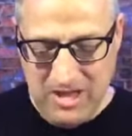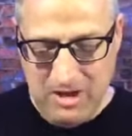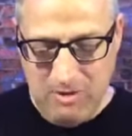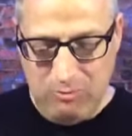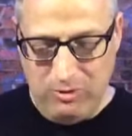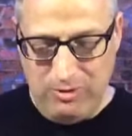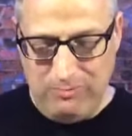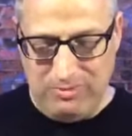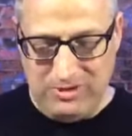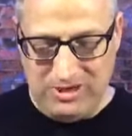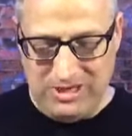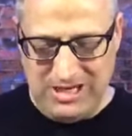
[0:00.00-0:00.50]

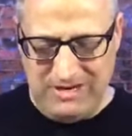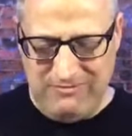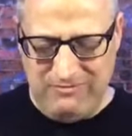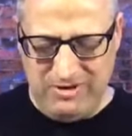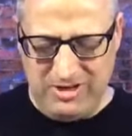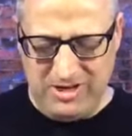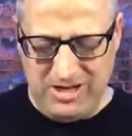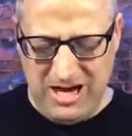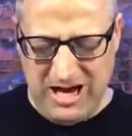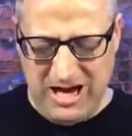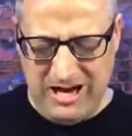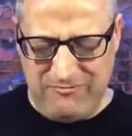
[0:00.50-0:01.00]
We believe
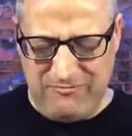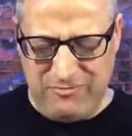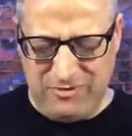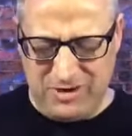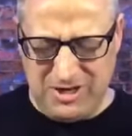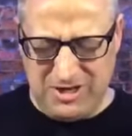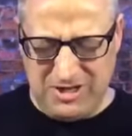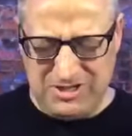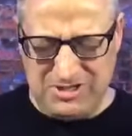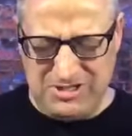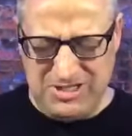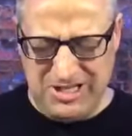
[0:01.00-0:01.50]
you, God, for
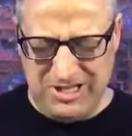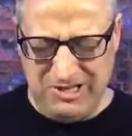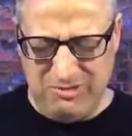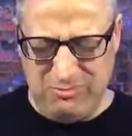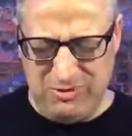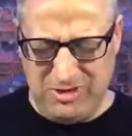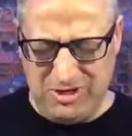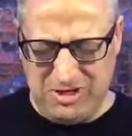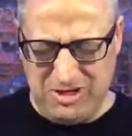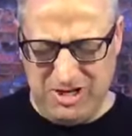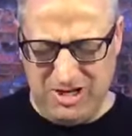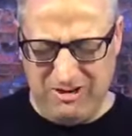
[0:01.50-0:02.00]
continued
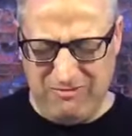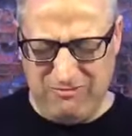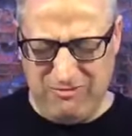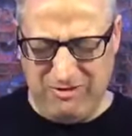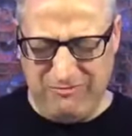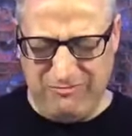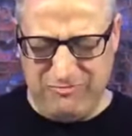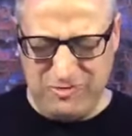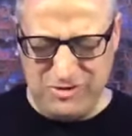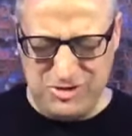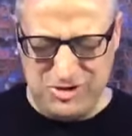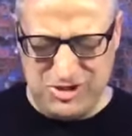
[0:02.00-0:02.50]
recovery
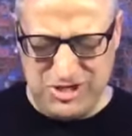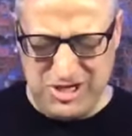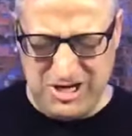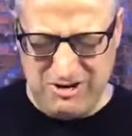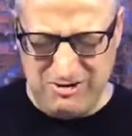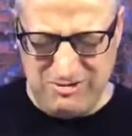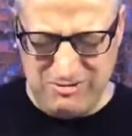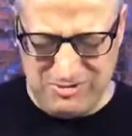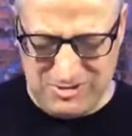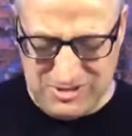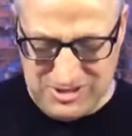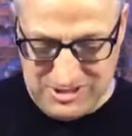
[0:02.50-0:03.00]
for
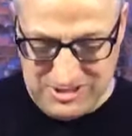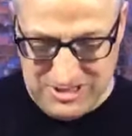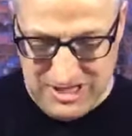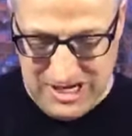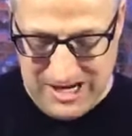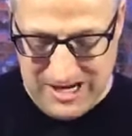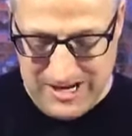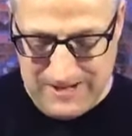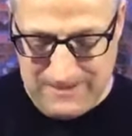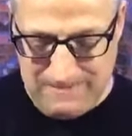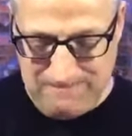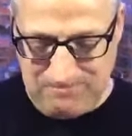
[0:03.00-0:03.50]
Gerald
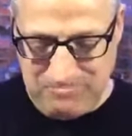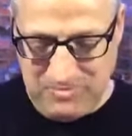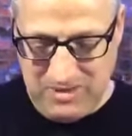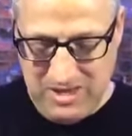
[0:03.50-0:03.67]
today